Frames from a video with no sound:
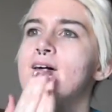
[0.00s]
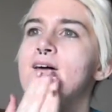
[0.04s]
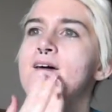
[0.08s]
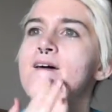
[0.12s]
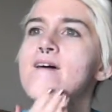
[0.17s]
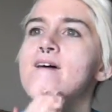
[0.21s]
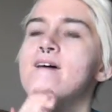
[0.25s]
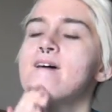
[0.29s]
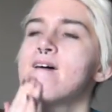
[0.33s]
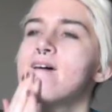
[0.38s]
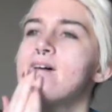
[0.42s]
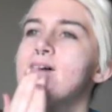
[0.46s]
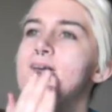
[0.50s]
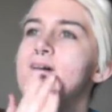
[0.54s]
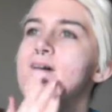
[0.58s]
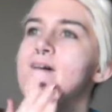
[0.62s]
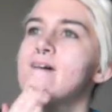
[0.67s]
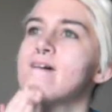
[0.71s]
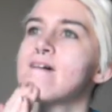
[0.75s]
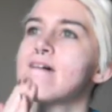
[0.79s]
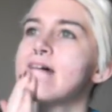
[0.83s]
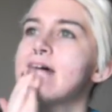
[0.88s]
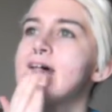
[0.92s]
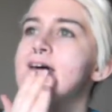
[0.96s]

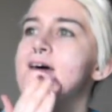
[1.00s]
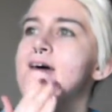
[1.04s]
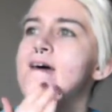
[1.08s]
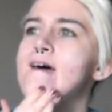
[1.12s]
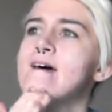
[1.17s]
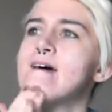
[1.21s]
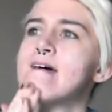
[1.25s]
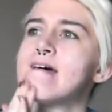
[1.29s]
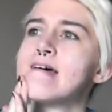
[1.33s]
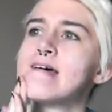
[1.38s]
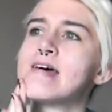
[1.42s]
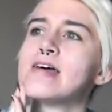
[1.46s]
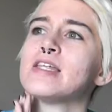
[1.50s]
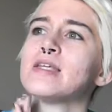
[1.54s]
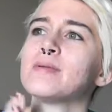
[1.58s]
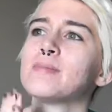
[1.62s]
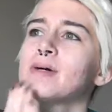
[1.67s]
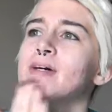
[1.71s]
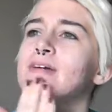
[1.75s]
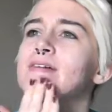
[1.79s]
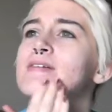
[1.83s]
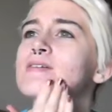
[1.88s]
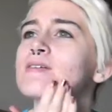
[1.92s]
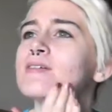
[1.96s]
And you
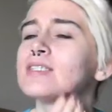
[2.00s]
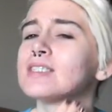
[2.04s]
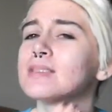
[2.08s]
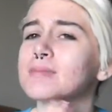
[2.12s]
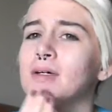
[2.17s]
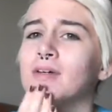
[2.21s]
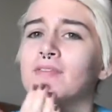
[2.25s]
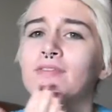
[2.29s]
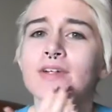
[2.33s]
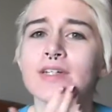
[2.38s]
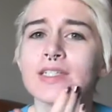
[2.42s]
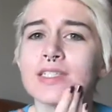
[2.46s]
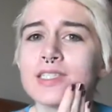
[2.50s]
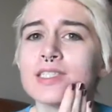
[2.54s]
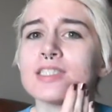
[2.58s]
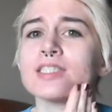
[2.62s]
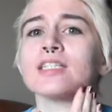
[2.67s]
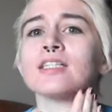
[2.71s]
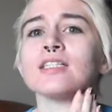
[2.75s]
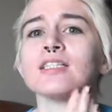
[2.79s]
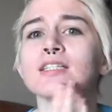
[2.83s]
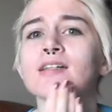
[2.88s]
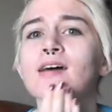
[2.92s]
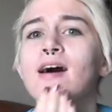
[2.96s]
might notice that my face is a
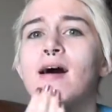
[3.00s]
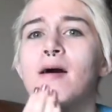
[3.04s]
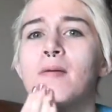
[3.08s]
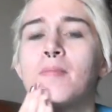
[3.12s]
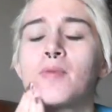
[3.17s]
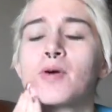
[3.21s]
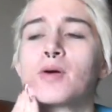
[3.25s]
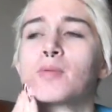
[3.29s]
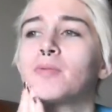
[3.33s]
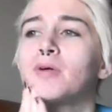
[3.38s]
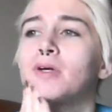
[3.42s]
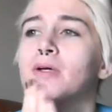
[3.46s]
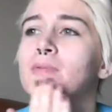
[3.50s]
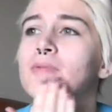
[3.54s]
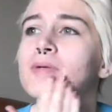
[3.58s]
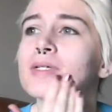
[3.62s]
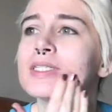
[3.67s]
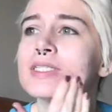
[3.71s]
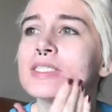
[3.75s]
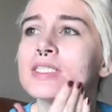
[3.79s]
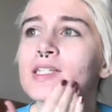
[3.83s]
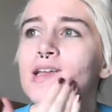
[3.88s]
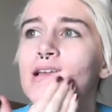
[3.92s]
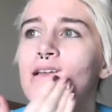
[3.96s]
lot more
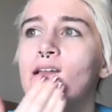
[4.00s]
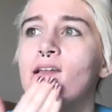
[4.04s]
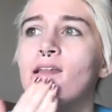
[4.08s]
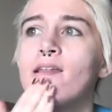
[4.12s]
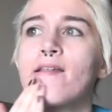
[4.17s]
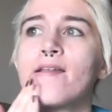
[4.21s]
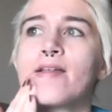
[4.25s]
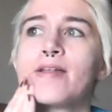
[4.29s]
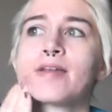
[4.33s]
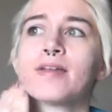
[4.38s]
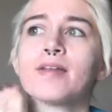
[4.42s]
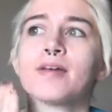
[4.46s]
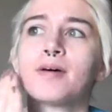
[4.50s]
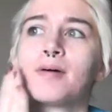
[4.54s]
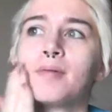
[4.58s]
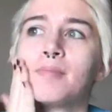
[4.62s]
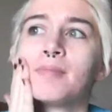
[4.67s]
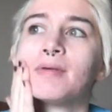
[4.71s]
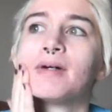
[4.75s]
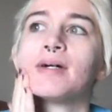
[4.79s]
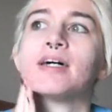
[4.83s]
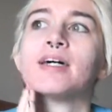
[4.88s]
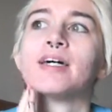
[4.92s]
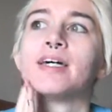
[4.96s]
pigmented than
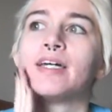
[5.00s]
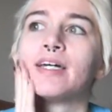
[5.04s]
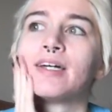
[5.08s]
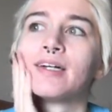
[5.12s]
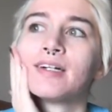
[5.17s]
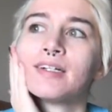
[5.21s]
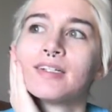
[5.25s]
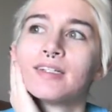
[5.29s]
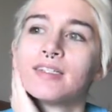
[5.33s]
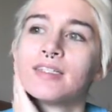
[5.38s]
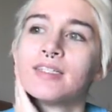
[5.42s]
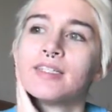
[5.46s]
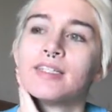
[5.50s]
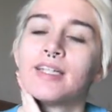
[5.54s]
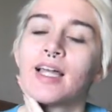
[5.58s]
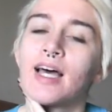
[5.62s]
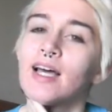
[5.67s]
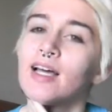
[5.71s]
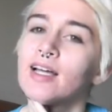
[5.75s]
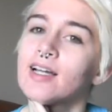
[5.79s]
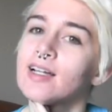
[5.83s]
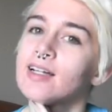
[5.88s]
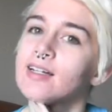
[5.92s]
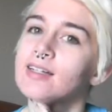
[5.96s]
my
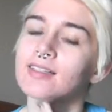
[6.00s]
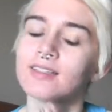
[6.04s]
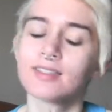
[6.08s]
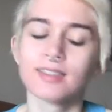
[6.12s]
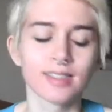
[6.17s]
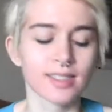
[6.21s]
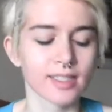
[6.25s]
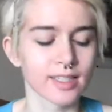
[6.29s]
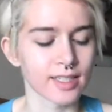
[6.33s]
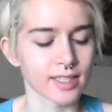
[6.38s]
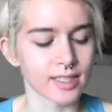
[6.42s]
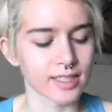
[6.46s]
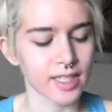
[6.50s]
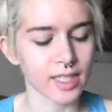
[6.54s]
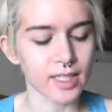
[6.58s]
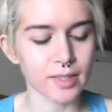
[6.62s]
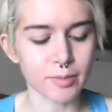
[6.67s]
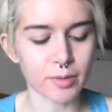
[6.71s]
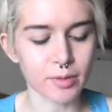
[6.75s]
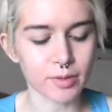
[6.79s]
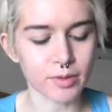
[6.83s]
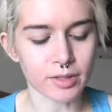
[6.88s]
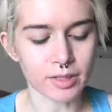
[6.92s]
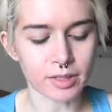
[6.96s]
neck. That's
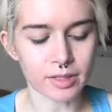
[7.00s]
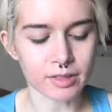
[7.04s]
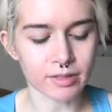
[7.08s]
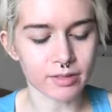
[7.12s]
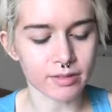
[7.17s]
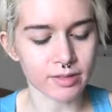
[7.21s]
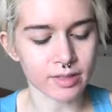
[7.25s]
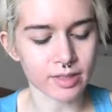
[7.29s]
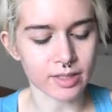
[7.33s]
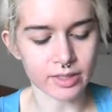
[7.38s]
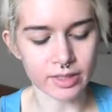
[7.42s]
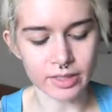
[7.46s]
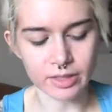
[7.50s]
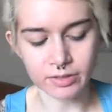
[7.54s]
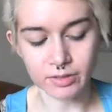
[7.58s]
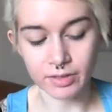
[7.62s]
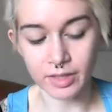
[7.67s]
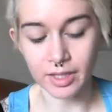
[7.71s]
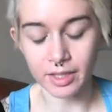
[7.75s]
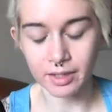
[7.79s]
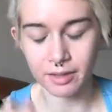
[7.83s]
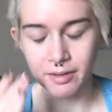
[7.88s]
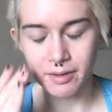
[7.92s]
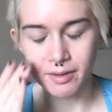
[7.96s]
mostly because it's
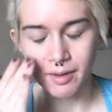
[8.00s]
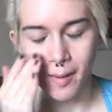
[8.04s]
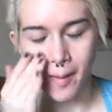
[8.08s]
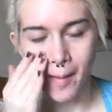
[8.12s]
red.